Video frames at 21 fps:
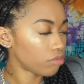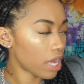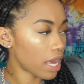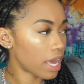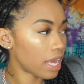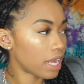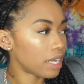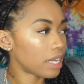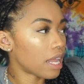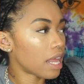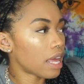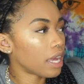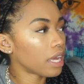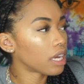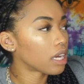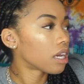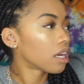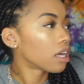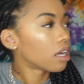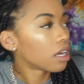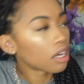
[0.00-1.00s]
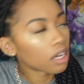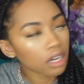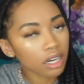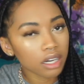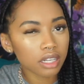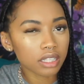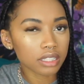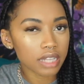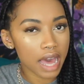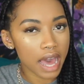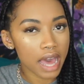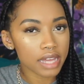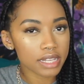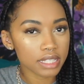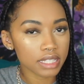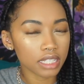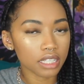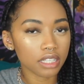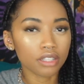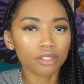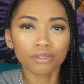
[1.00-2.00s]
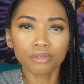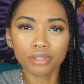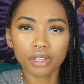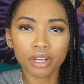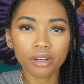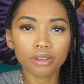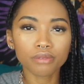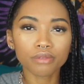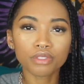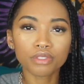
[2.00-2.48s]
and like classy, you know?